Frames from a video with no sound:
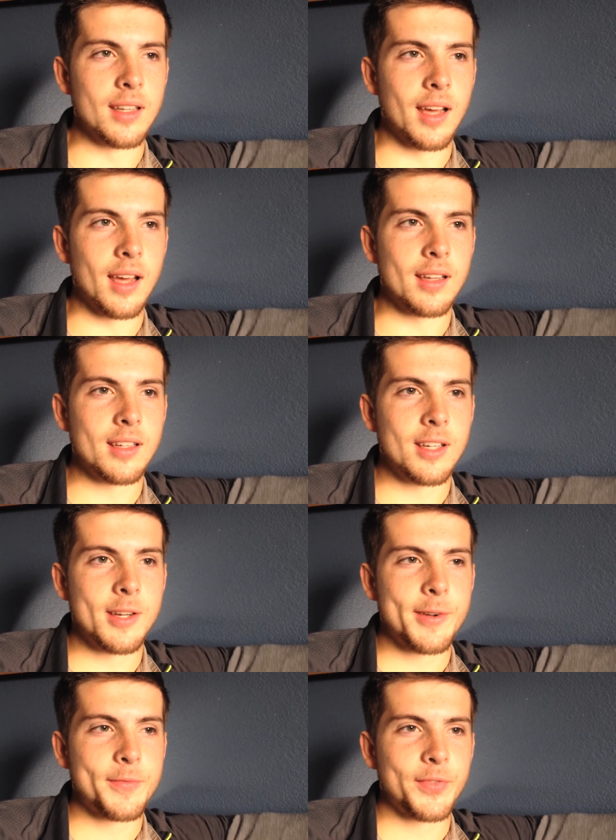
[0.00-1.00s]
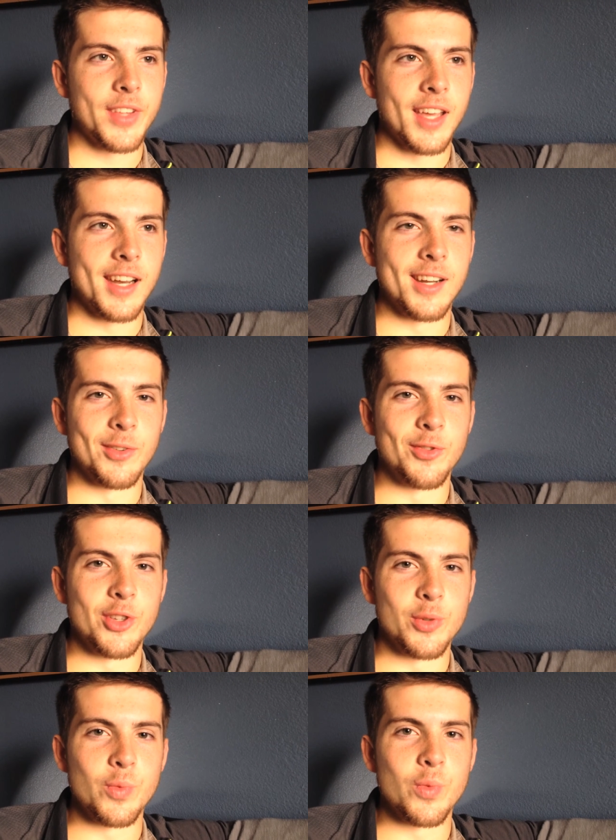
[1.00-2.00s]
uh, I don't know,
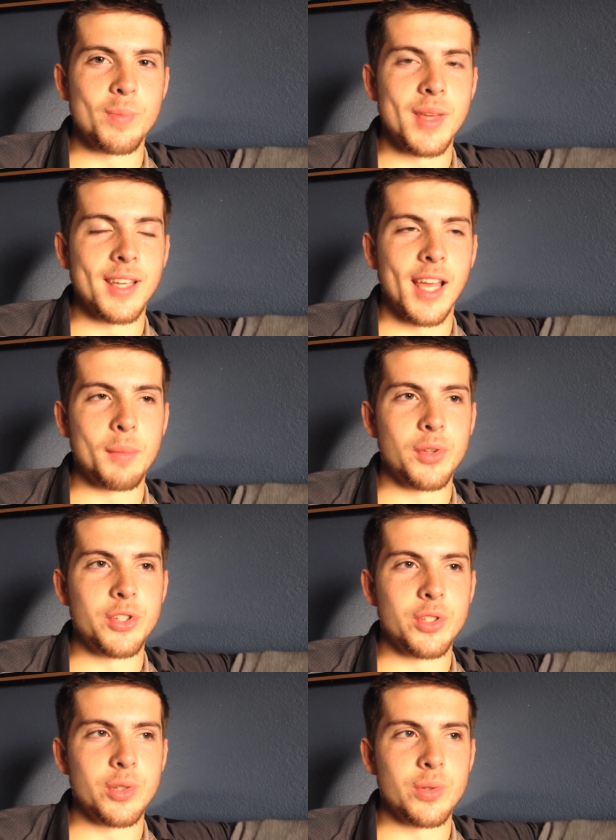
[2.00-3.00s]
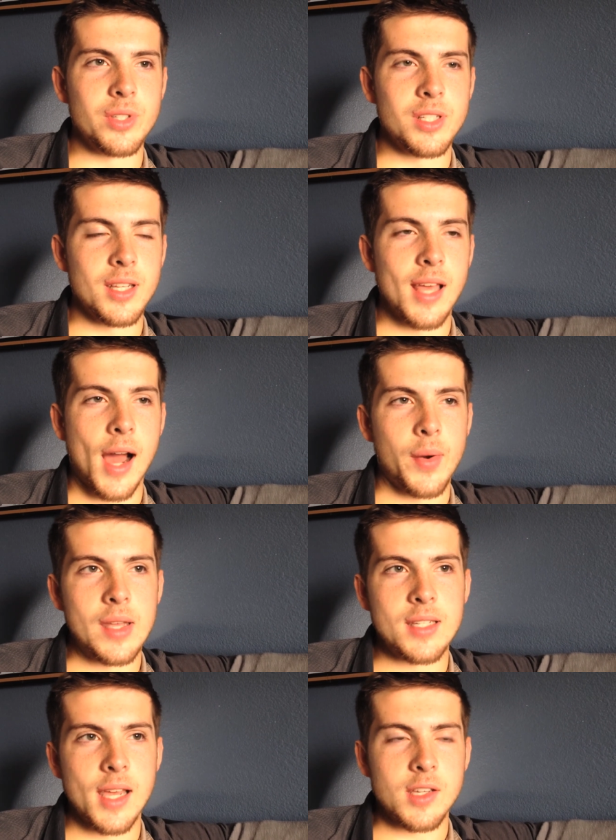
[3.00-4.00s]
just being able to see how
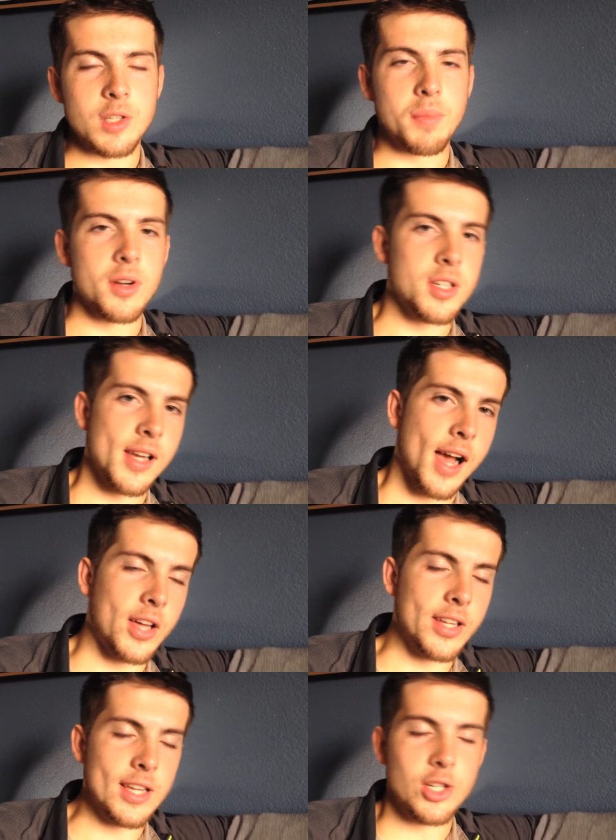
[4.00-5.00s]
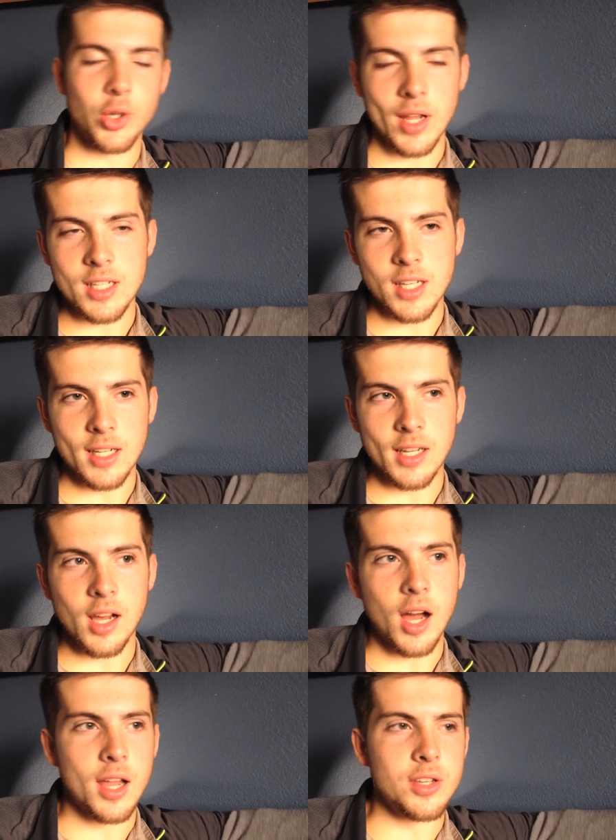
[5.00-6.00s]
he takes his personality and translate
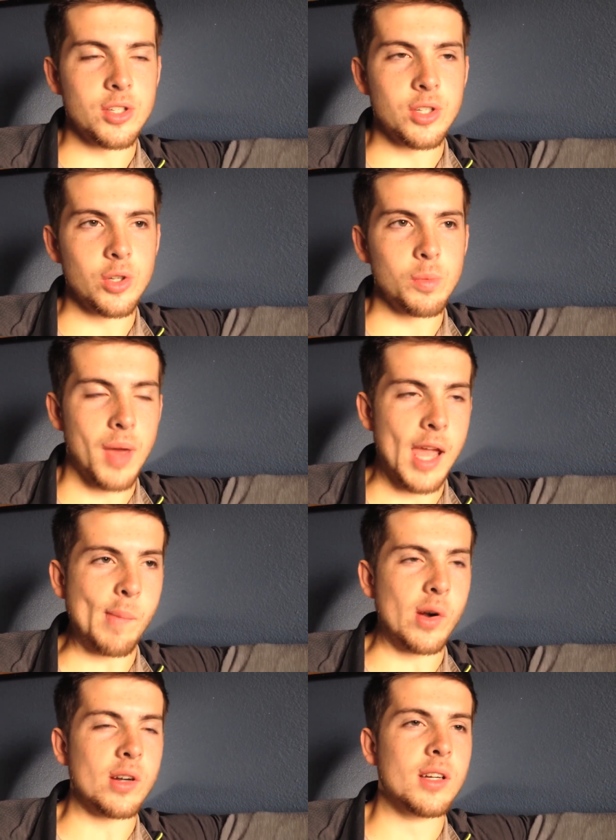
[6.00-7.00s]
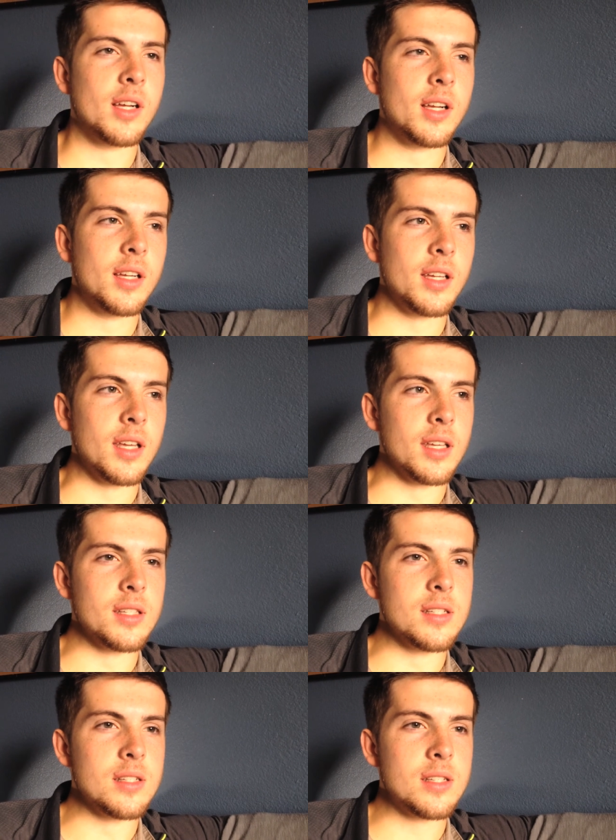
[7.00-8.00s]
it onto paper
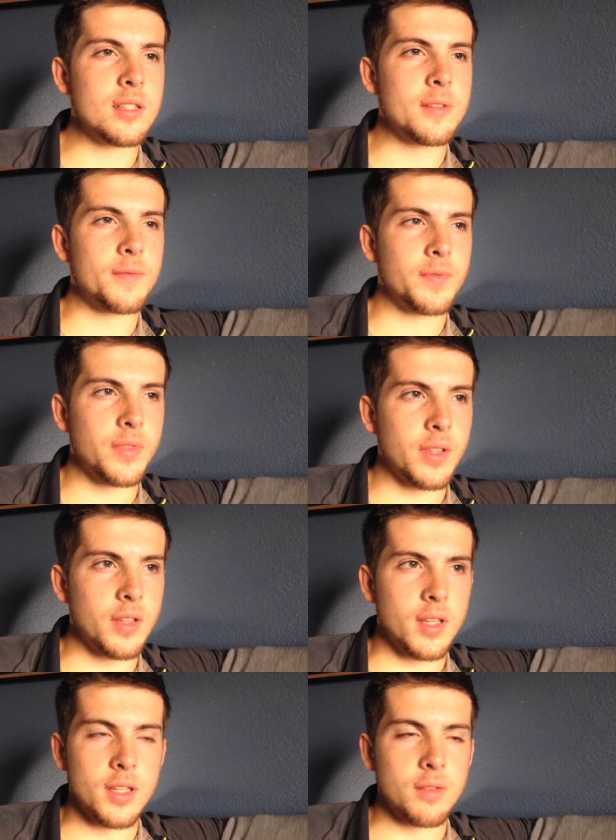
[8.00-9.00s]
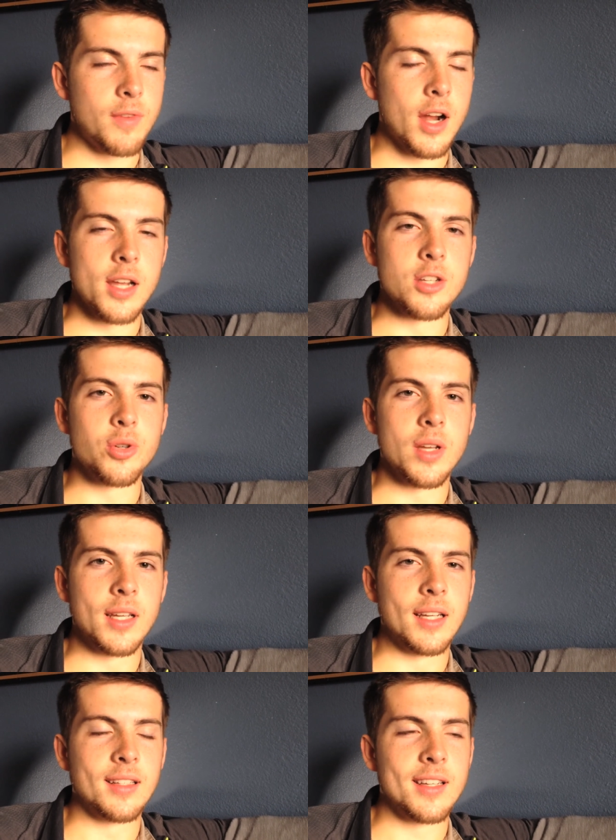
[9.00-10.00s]
is very
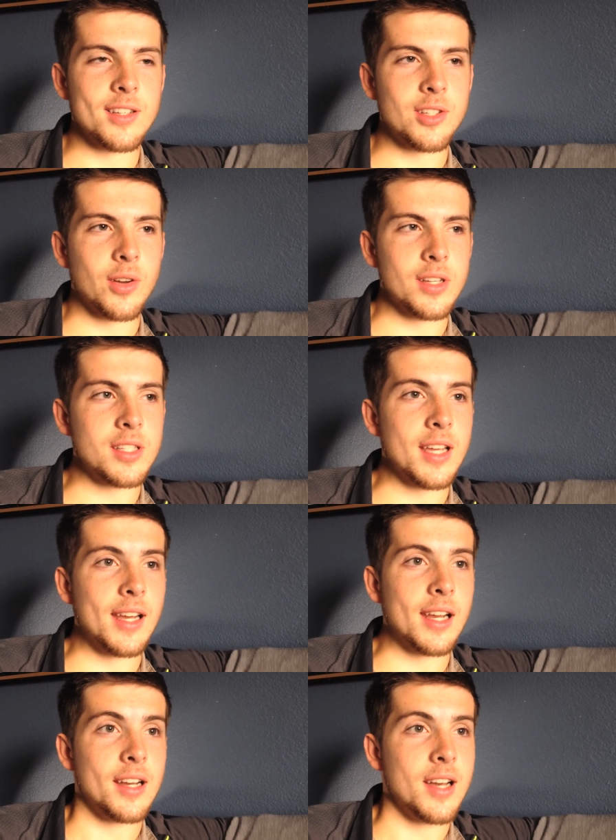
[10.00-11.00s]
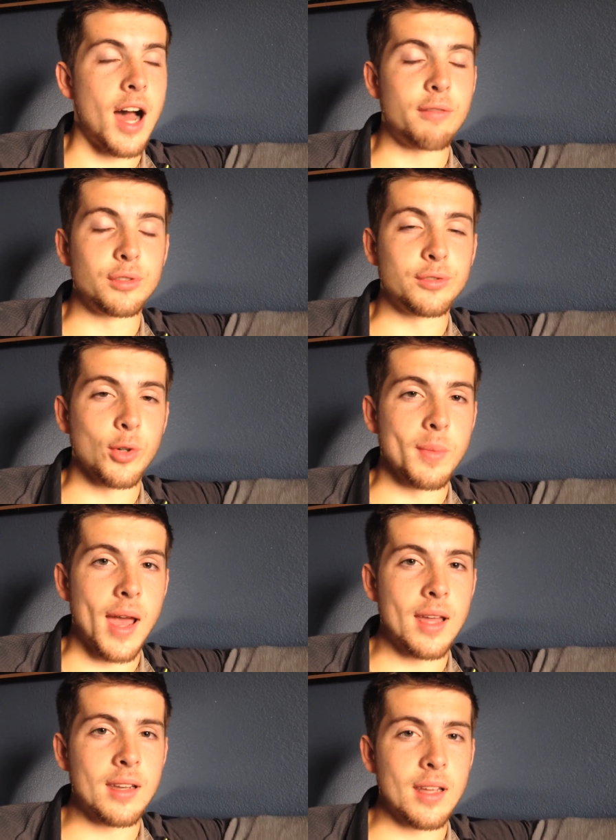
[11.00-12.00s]
intriguing. And so to see it in a novel
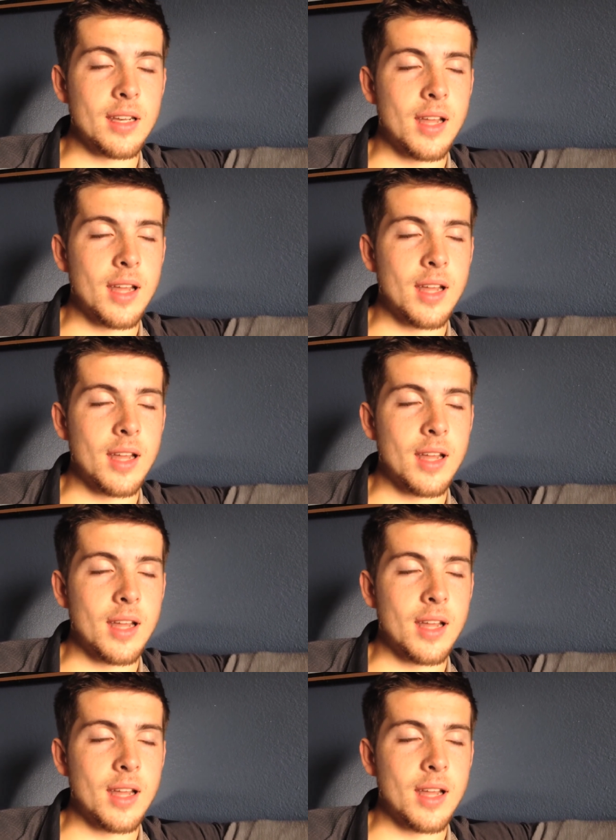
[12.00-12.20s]
format and